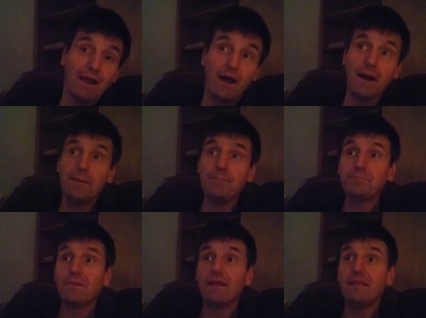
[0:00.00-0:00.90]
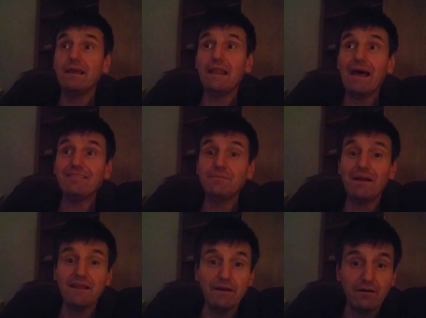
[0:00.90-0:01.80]
um, it lasted
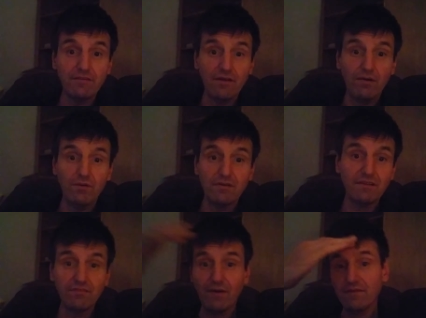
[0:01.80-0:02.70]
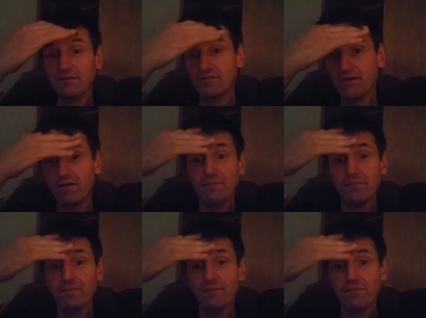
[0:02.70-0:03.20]
about a year or so, or six months or so.